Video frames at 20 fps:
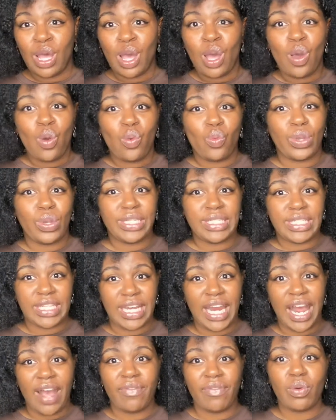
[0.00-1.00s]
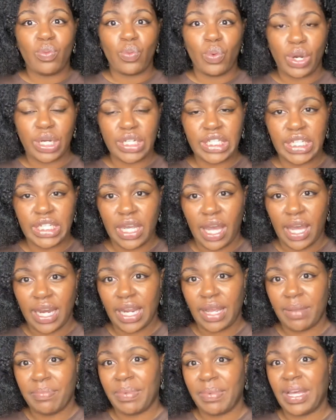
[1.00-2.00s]
We did have a warranty on it,
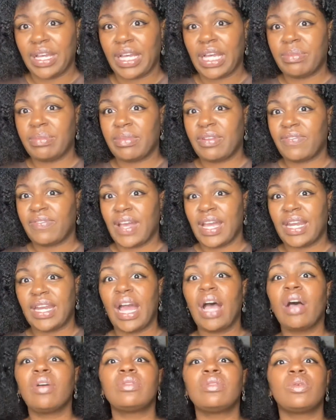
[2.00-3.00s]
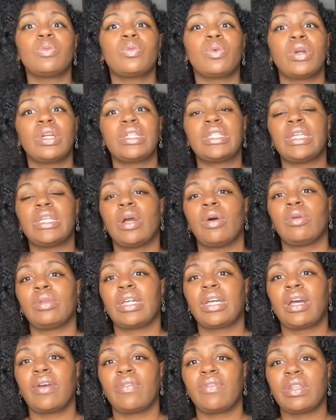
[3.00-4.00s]
but come to find out, the warranty only
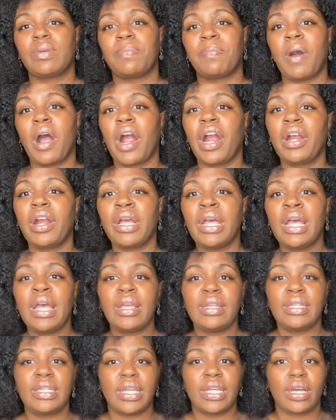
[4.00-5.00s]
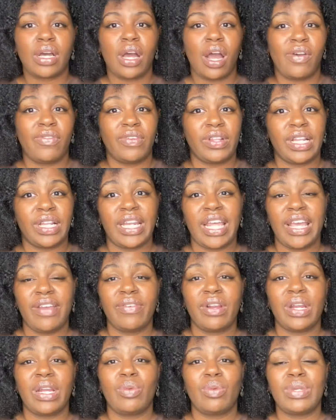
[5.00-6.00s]
covered the part, didn't cover the labor, and
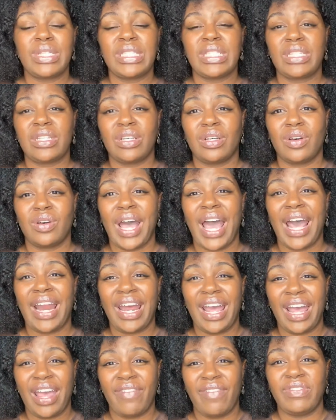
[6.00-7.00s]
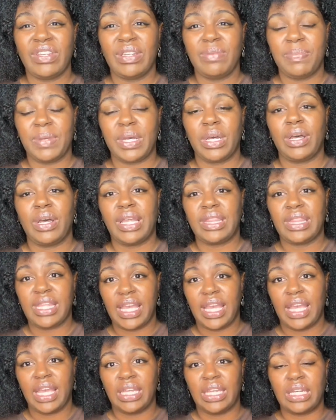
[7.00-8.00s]
we still had a hefty bill at the
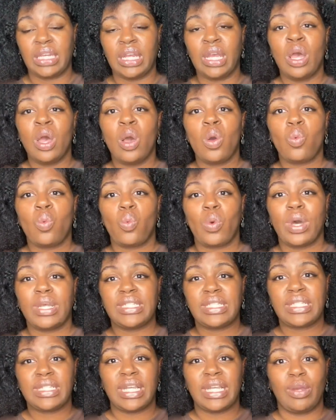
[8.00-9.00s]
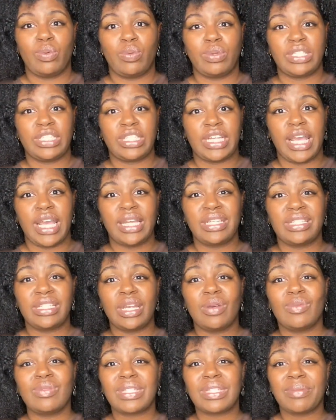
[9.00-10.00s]
end once it was changed. It was
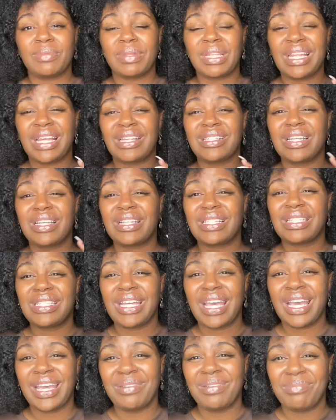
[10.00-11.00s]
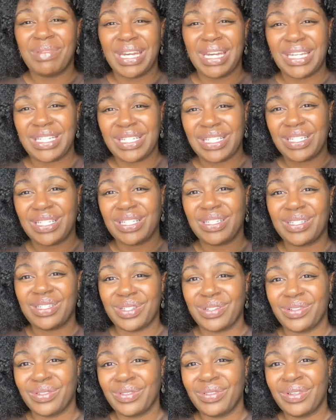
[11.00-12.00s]
something that took 10 minutes to
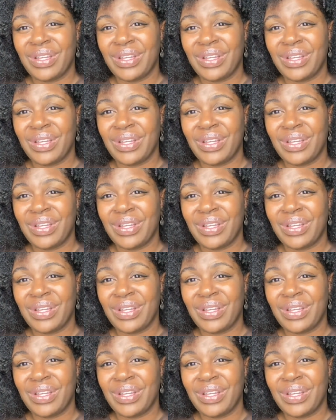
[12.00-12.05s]
do,